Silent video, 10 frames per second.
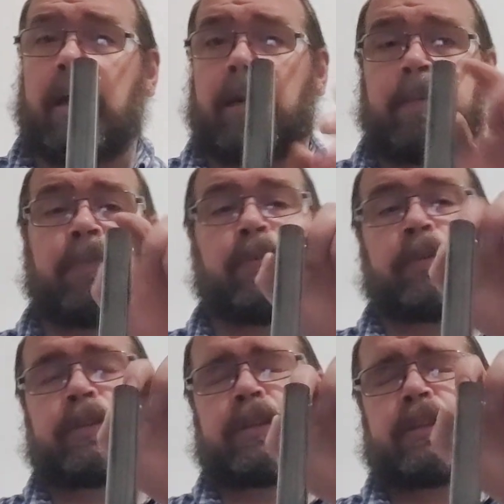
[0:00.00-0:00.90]
I
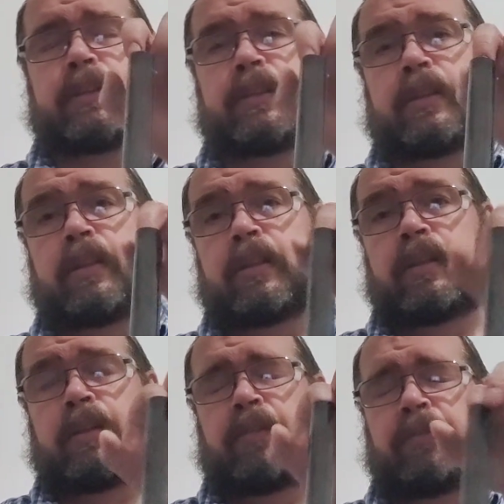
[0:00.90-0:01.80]
prefer just
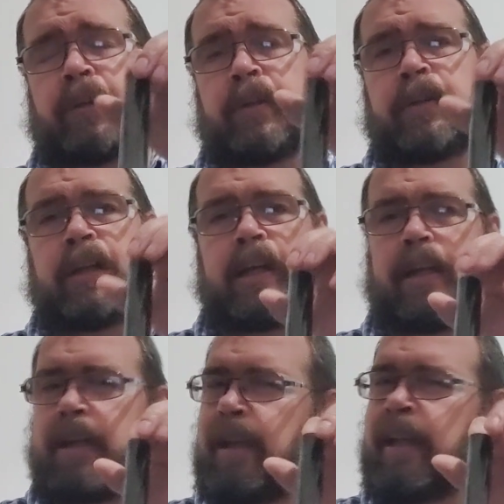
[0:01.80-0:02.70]
finger
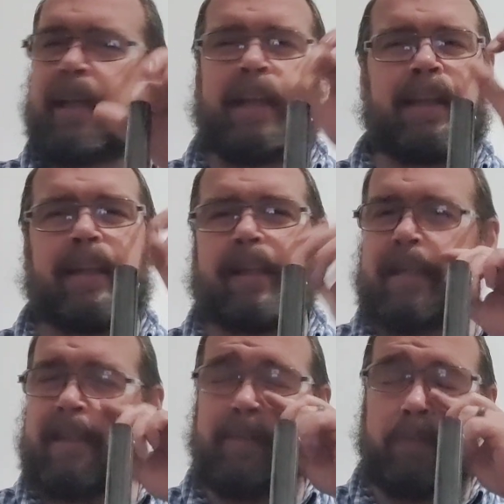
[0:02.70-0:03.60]
tight. And then
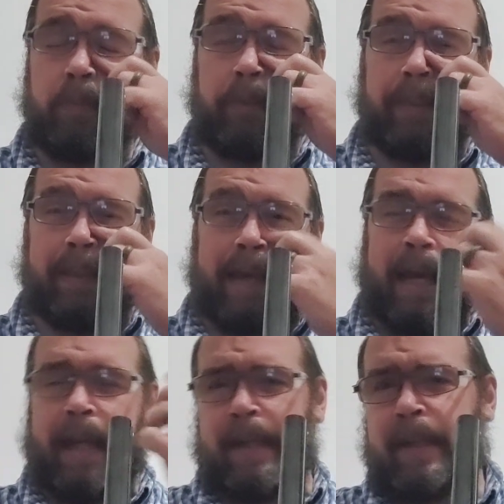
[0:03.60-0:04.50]
even with
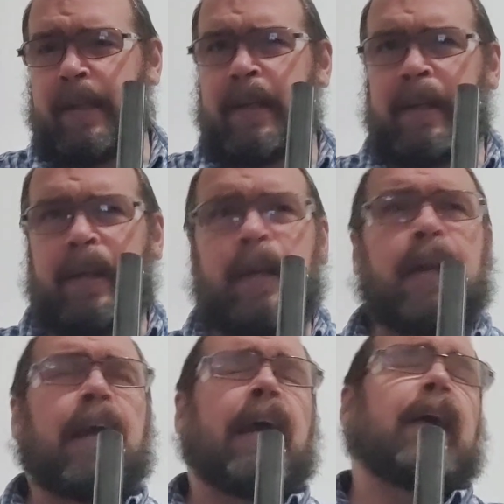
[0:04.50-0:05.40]
that,
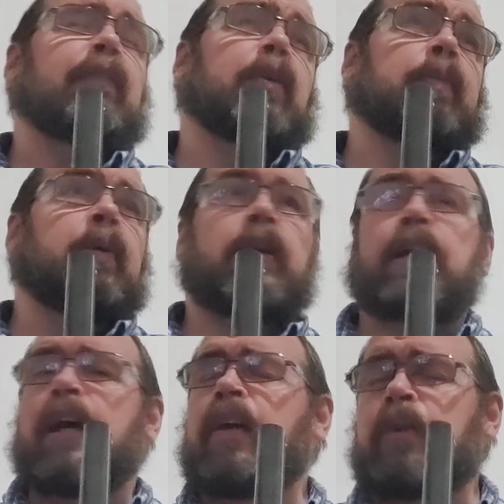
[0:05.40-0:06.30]
after
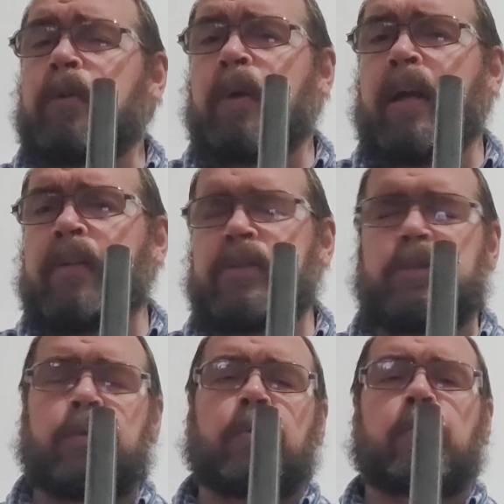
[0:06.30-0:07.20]
putting 100 rounds
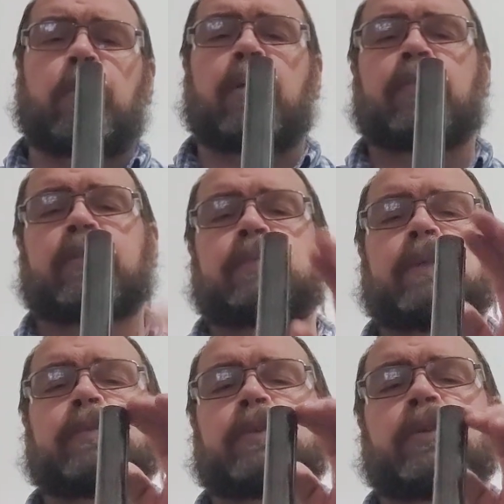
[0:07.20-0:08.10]
through it or whatever,
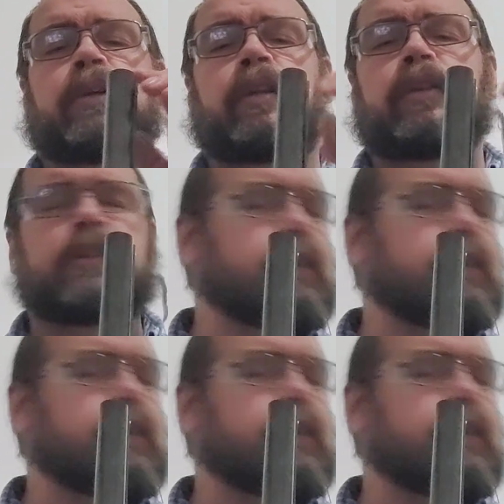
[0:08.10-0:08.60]
sometimes they're going to get a little